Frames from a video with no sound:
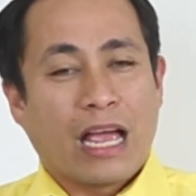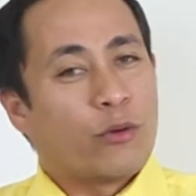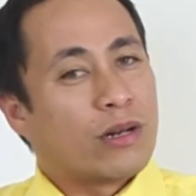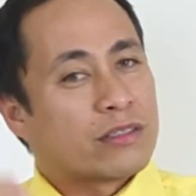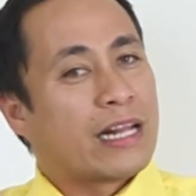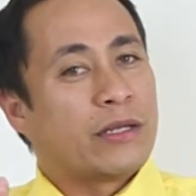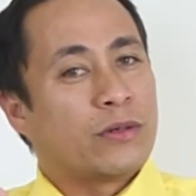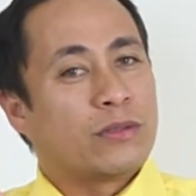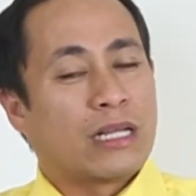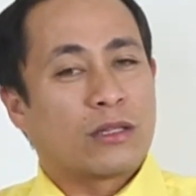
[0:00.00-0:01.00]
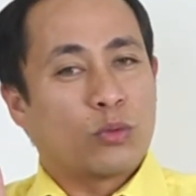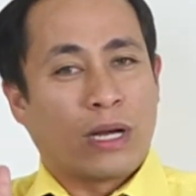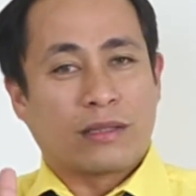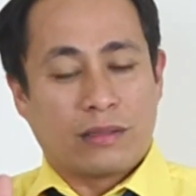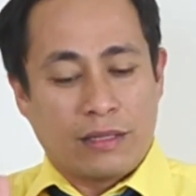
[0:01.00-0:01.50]
I will tell you that
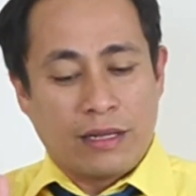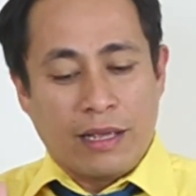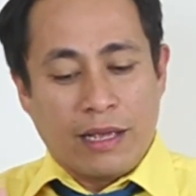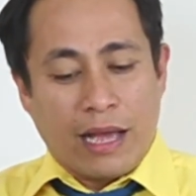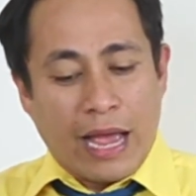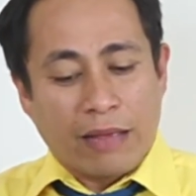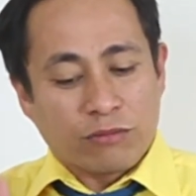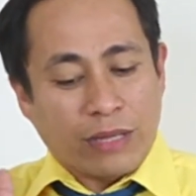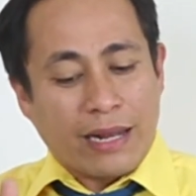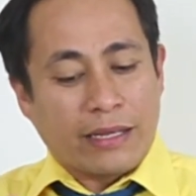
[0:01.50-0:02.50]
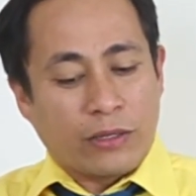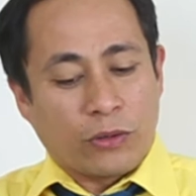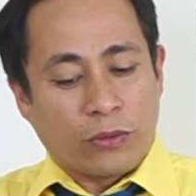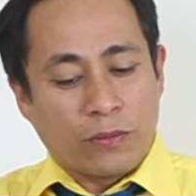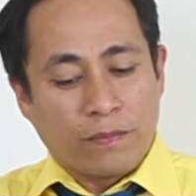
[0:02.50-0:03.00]
what I am telling
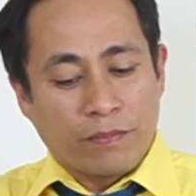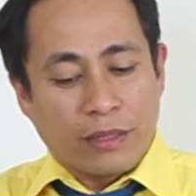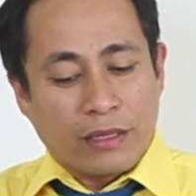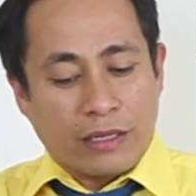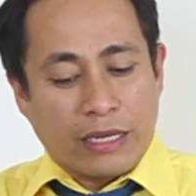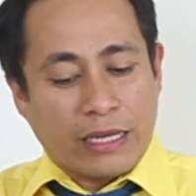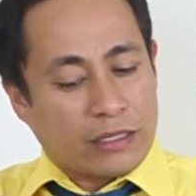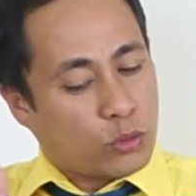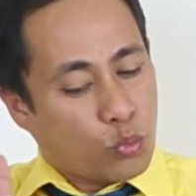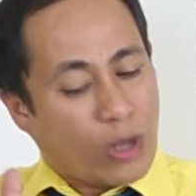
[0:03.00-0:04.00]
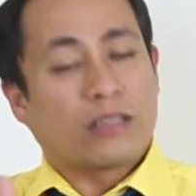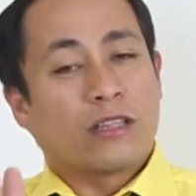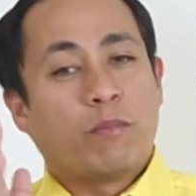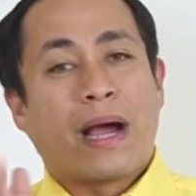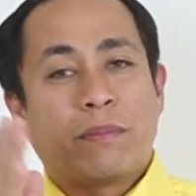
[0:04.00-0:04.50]
you is what
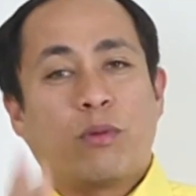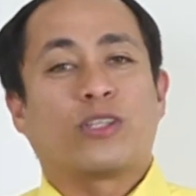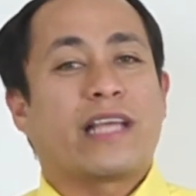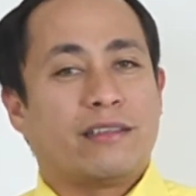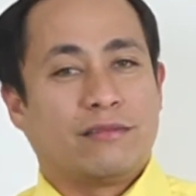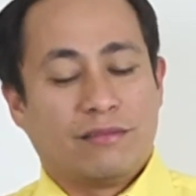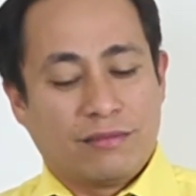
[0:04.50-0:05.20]
the Bible said.